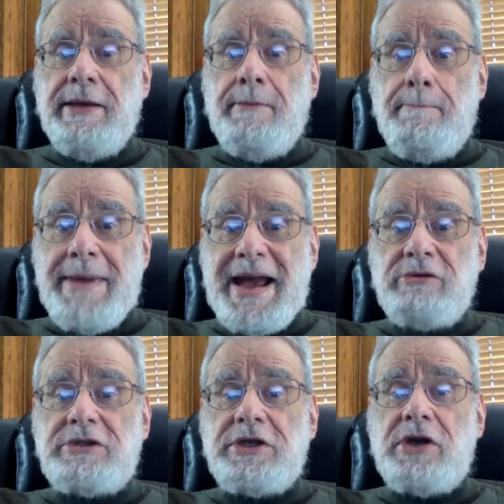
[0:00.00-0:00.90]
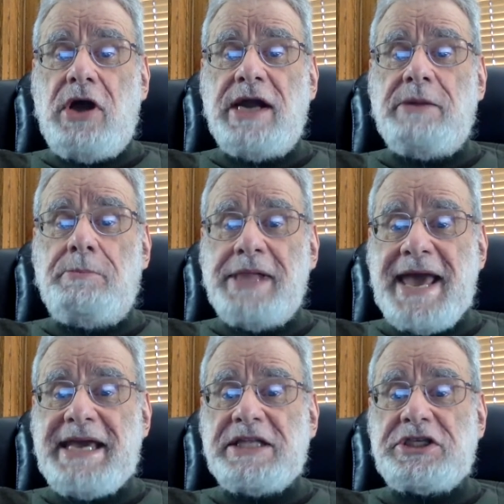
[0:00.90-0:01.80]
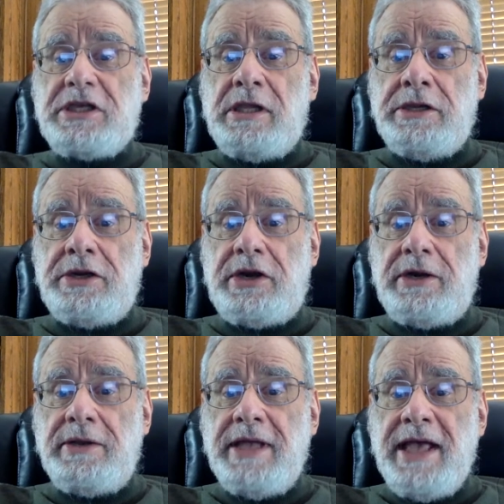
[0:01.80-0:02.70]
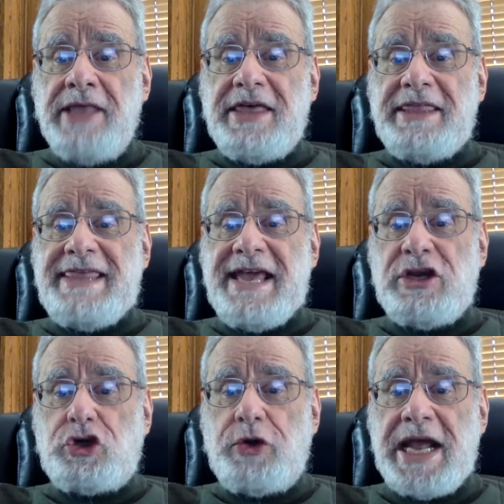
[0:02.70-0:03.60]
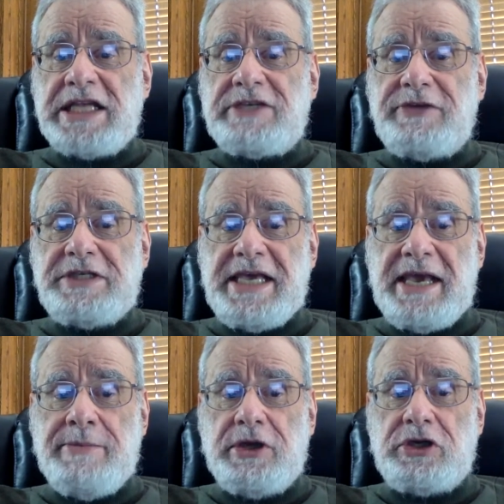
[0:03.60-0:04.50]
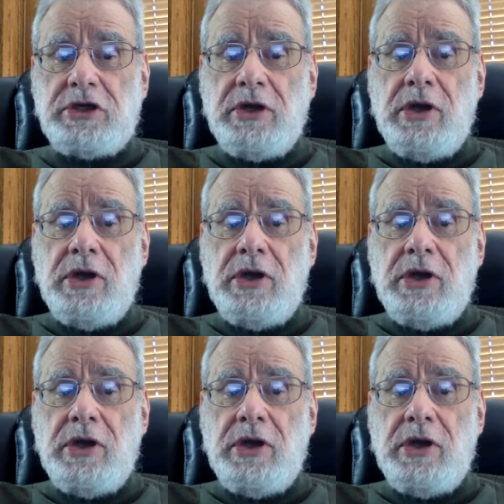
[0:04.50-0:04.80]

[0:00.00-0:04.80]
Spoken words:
mounted on a blanket cylinder that then transfers the image